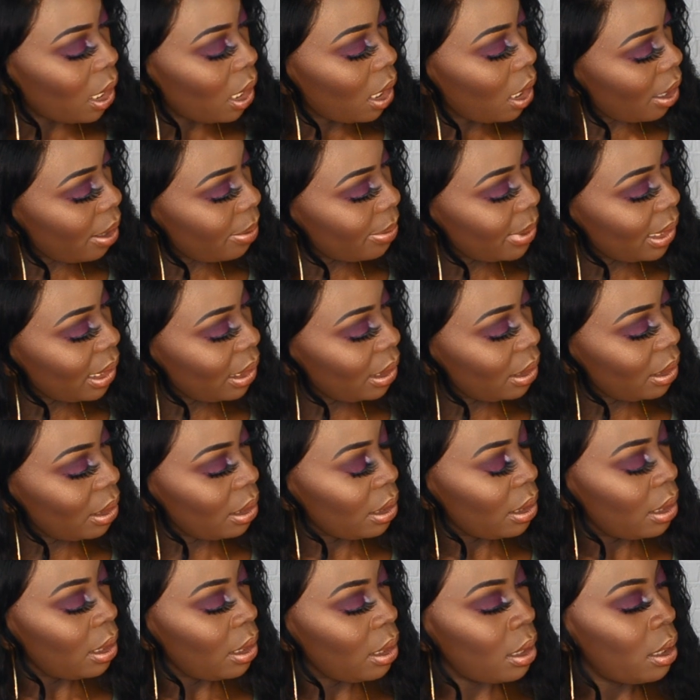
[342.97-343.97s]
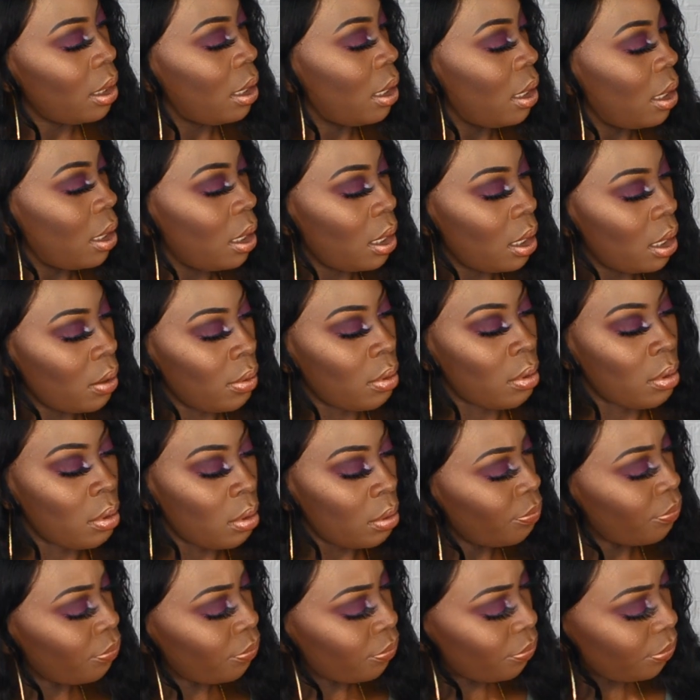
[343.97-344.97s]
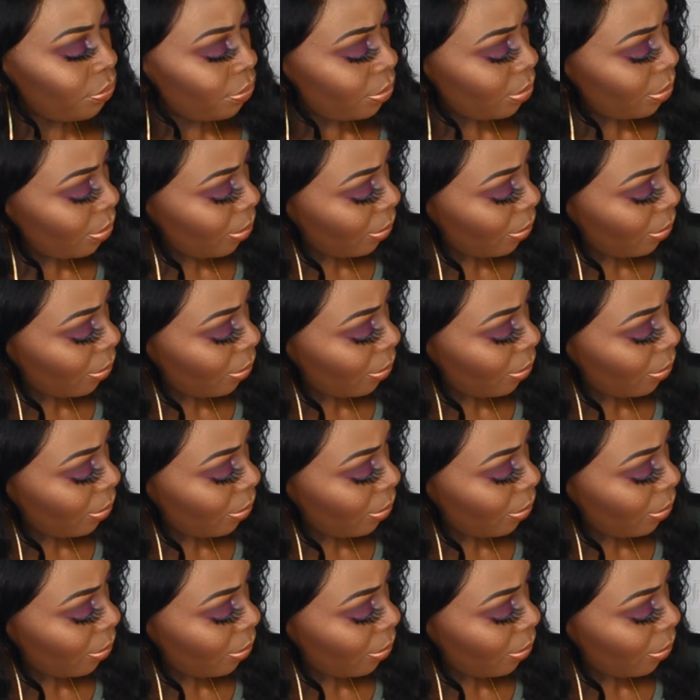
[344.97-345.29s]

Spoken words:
I mean, I'm